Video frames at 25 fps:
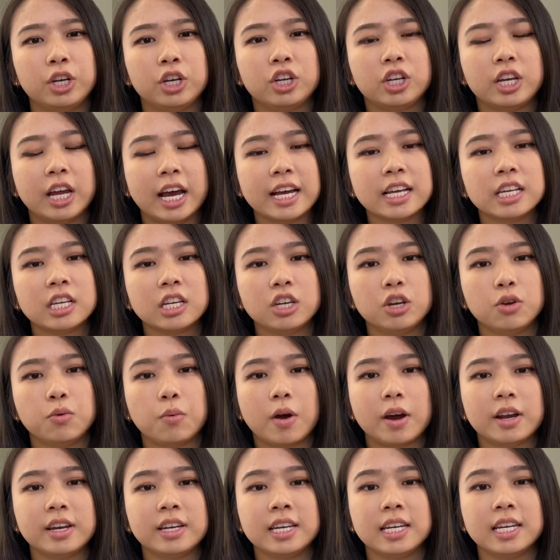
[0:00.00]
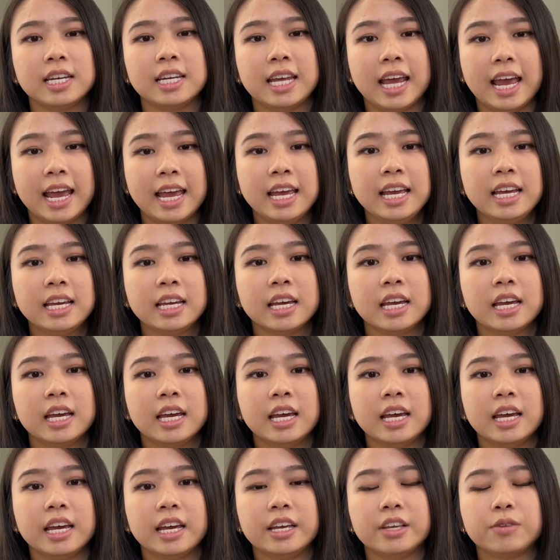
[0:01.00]
test you want to take
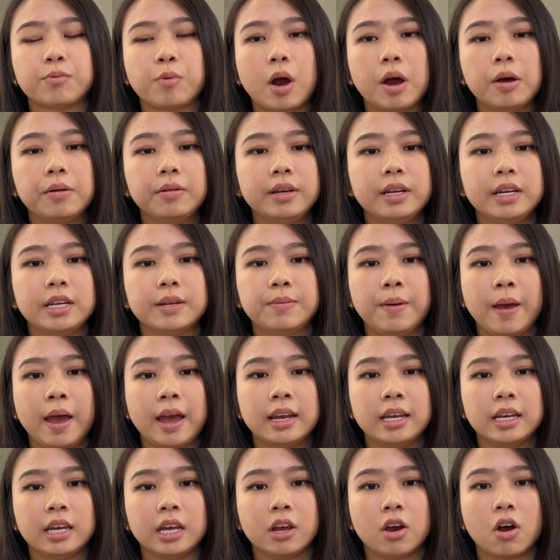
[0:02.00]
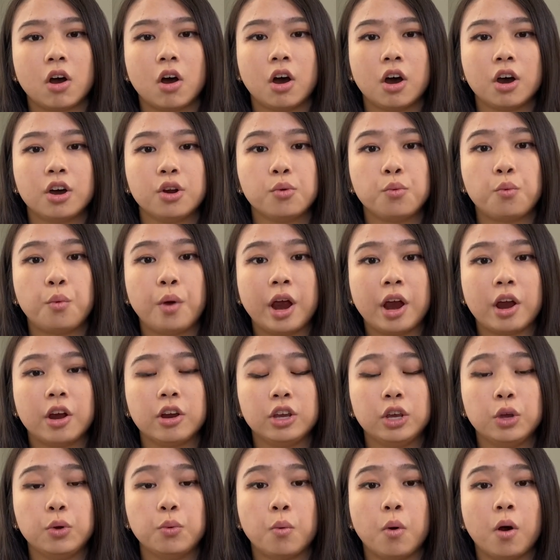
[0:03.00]
is probably depending on where
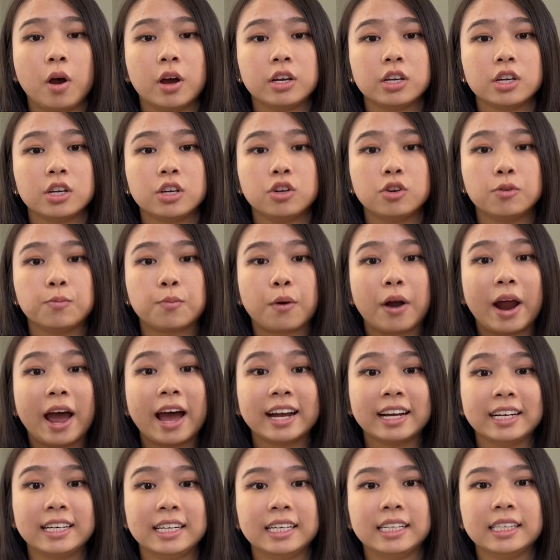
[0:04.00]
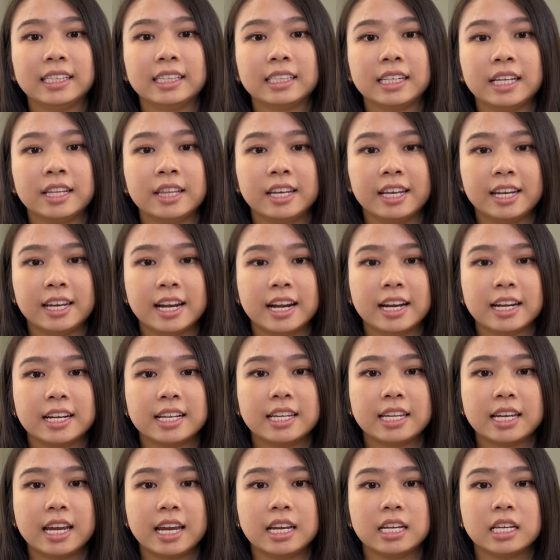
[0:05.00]
you want to practice in the United
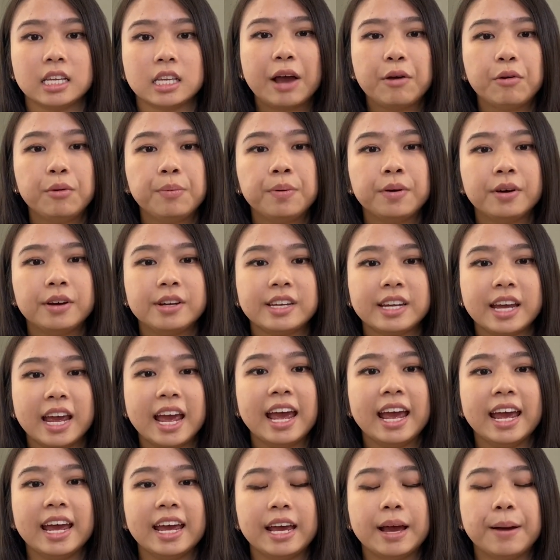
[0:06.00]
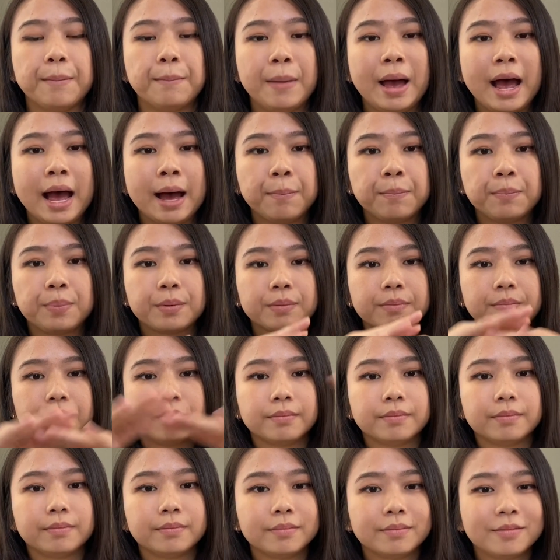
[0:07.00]
States. I will put a map
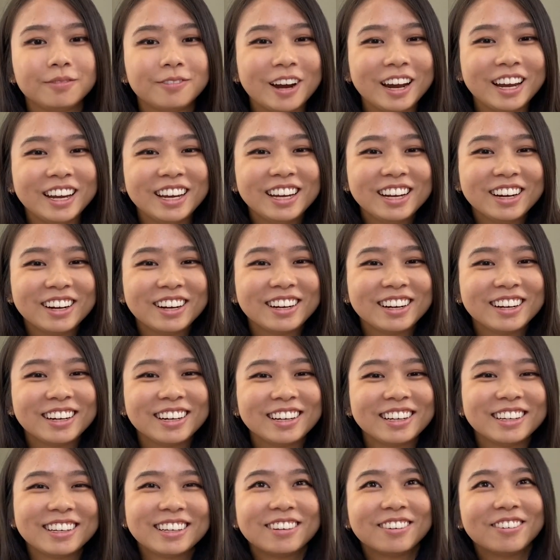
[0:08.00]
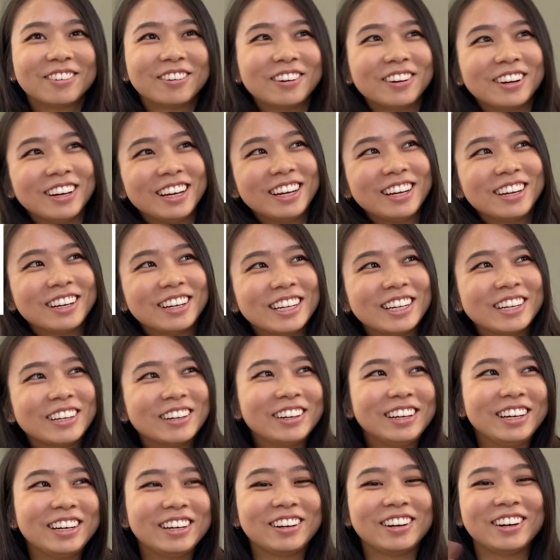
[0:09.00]
right here, or here, or
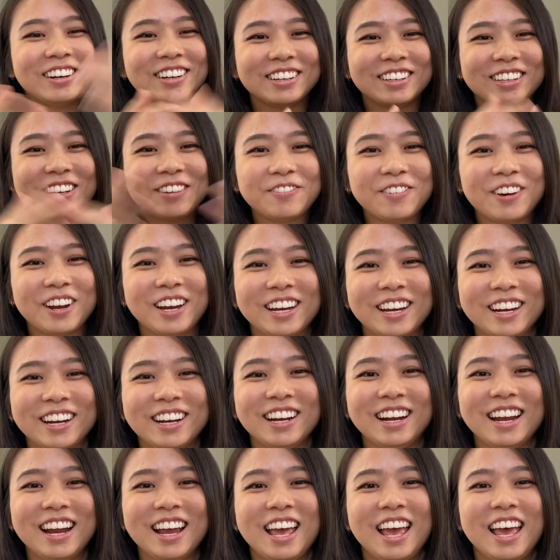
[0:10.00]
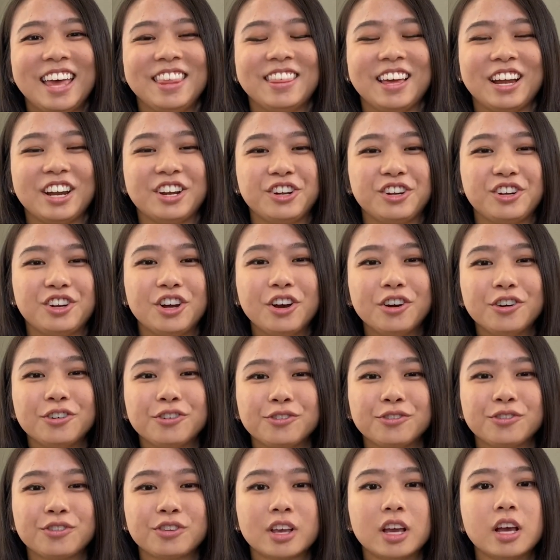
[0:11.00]
here, somewhere here, that
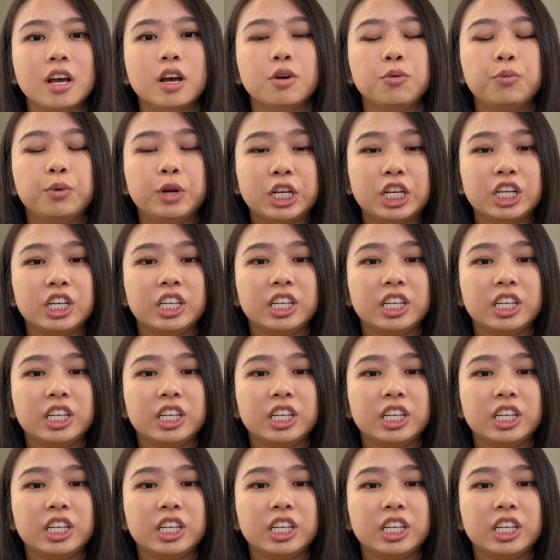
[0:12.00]
shows which